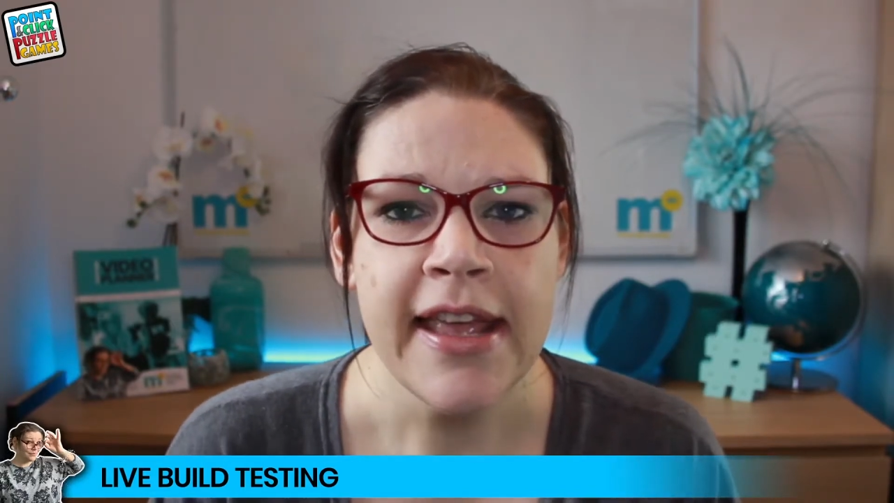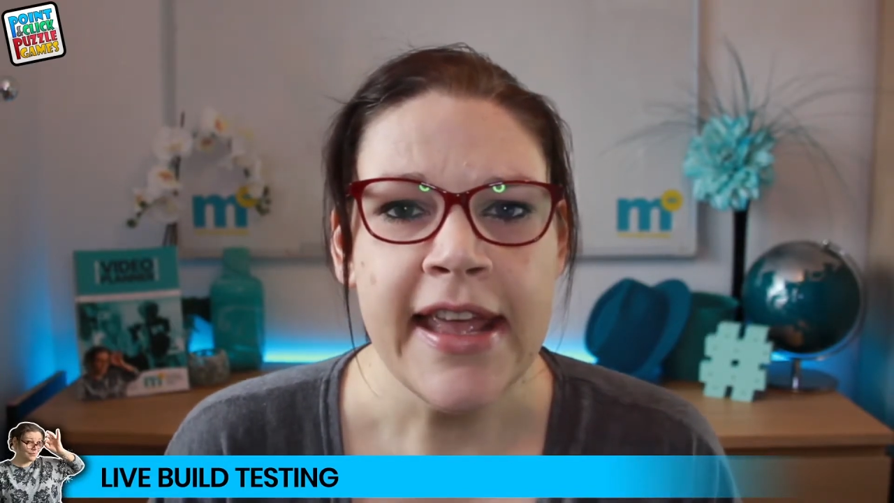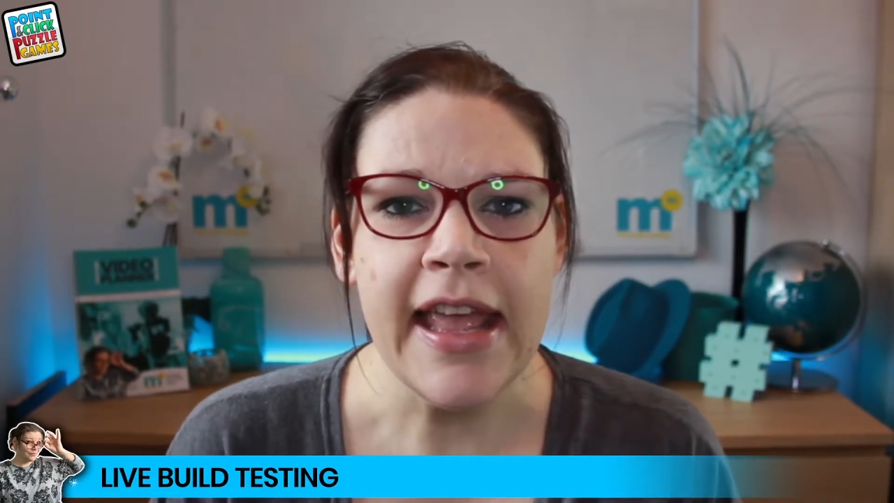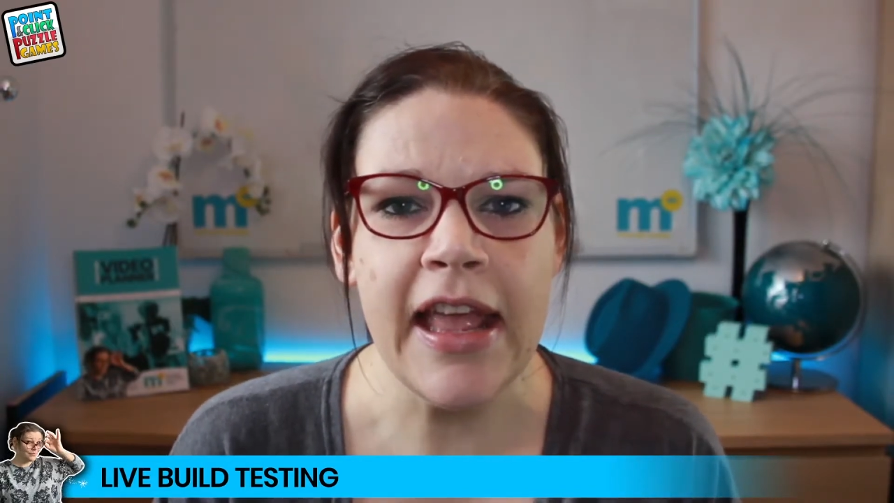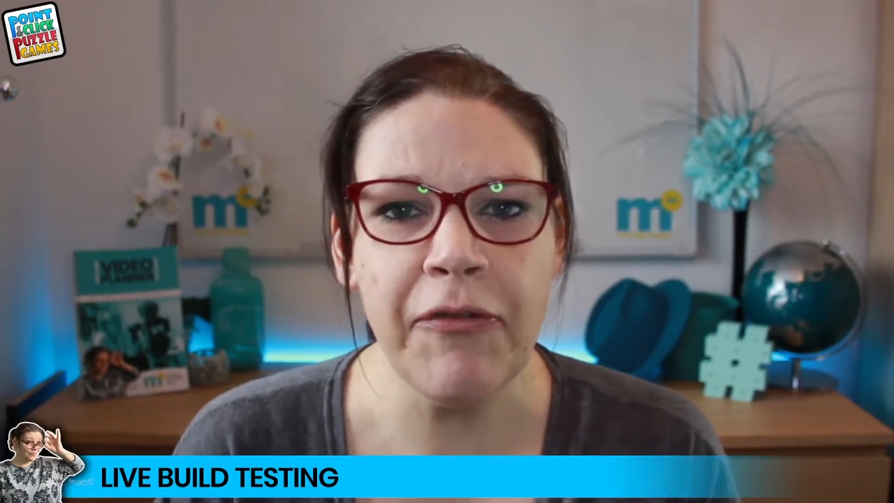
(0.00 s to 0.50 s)

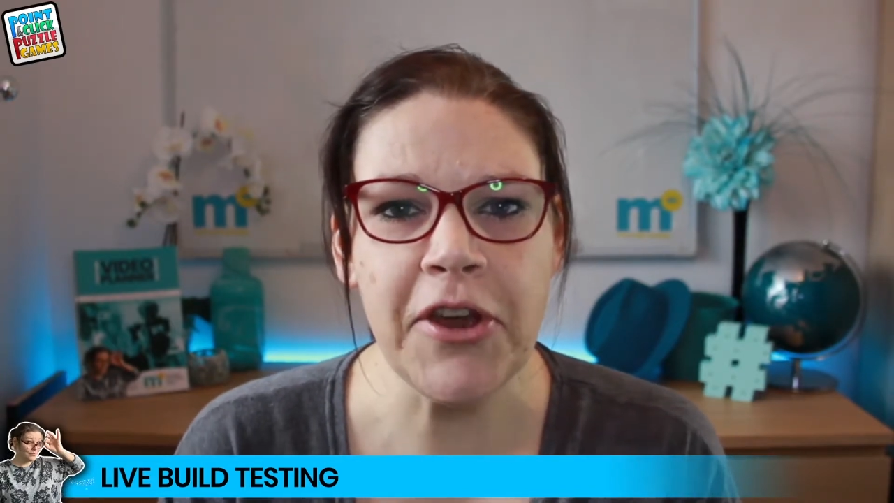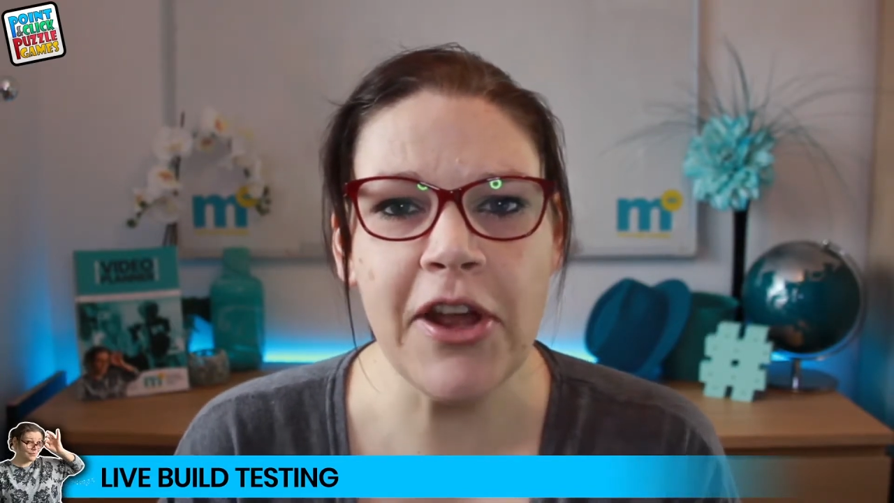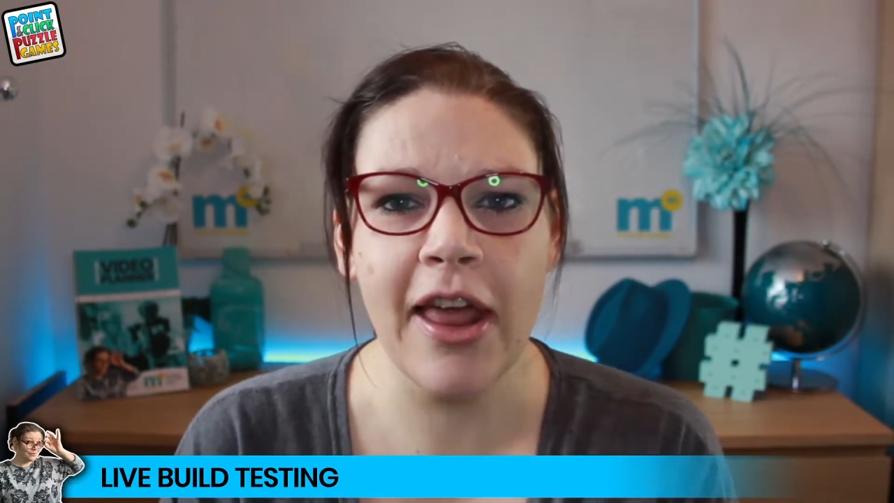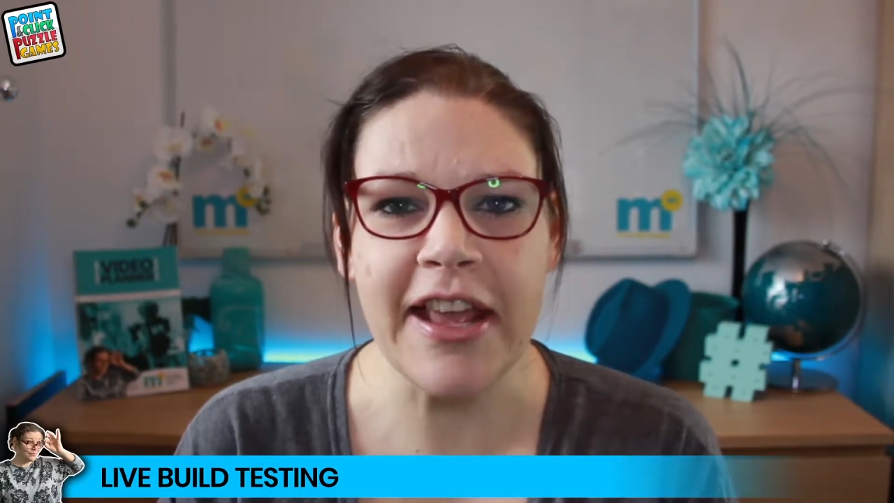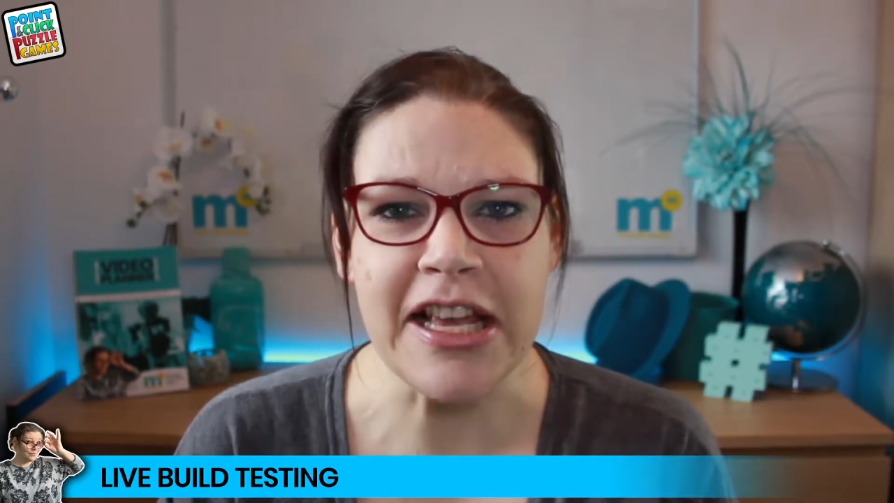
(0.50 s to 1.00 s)
if
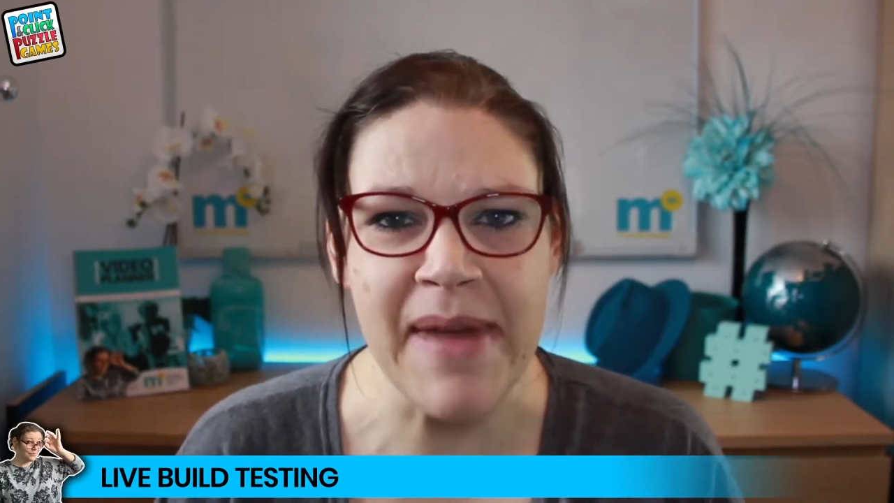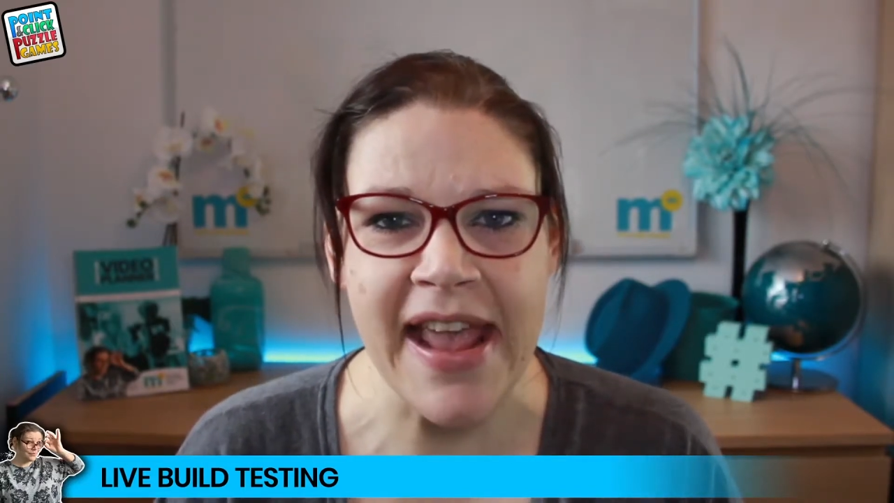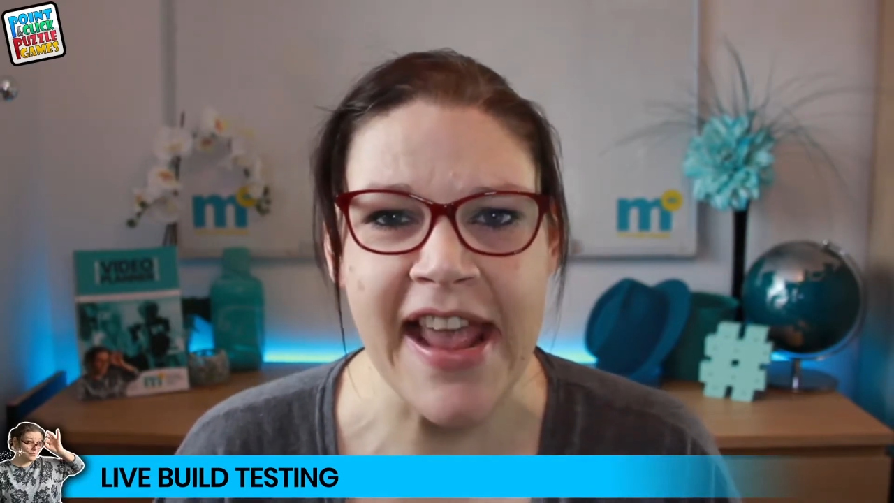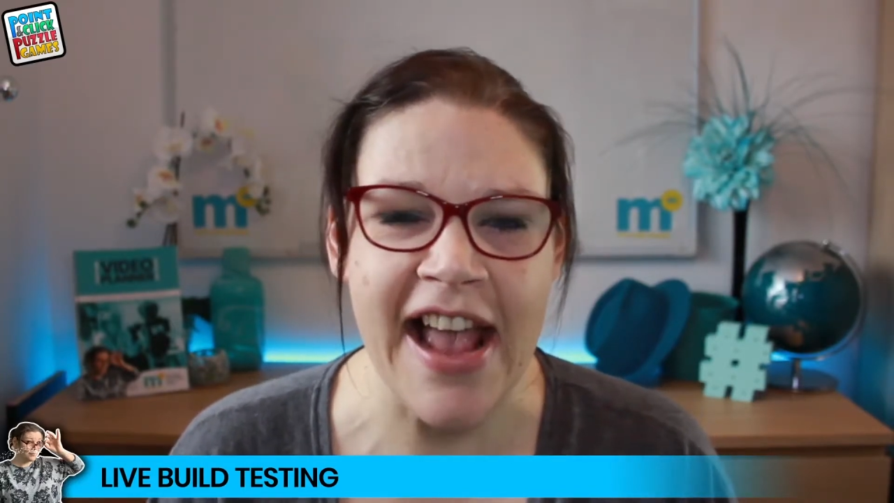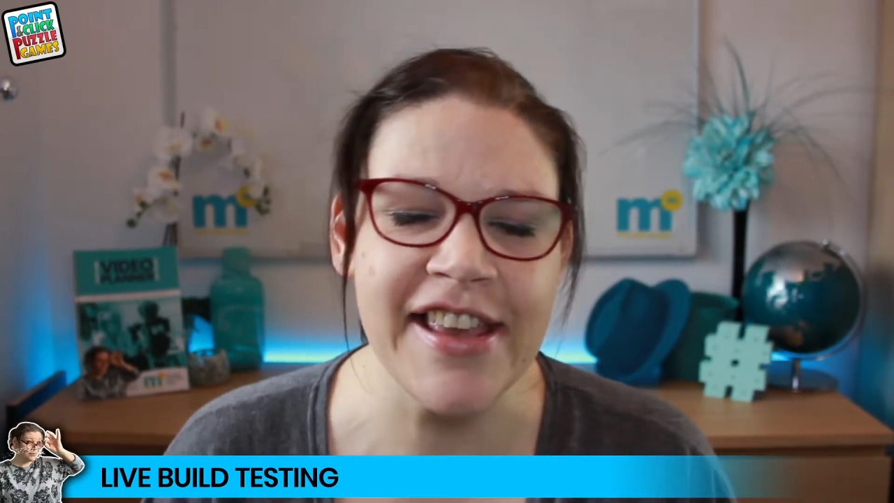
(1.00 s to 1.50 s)
you're like
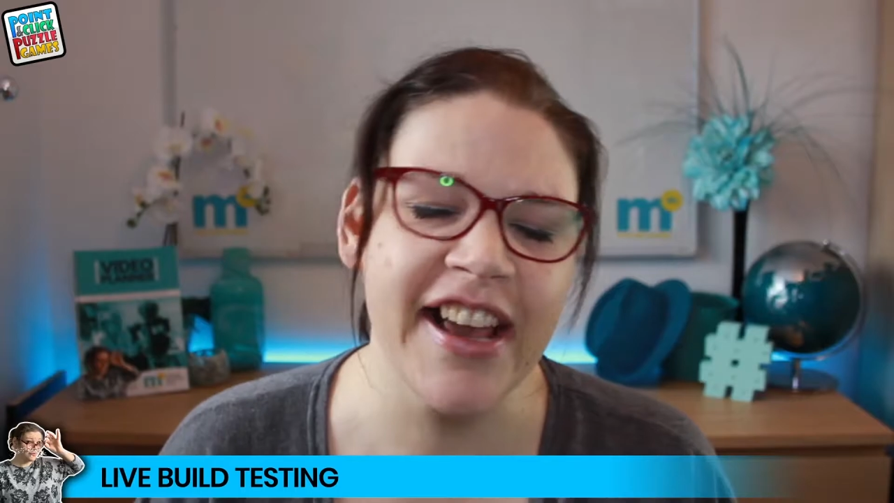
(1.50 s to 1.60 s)
me and